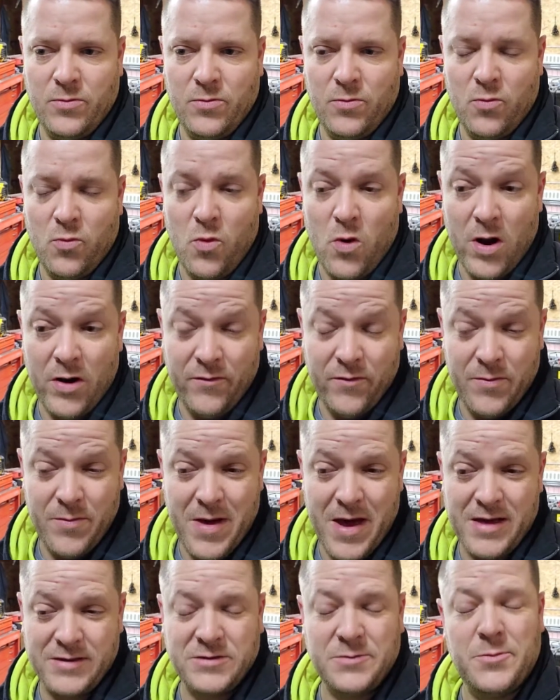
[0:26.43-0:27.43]
one of them
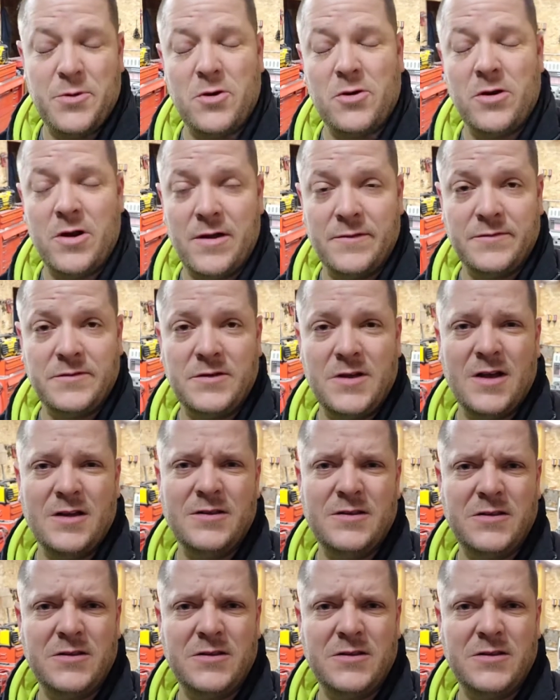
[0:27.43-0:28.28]
has a broken off stud.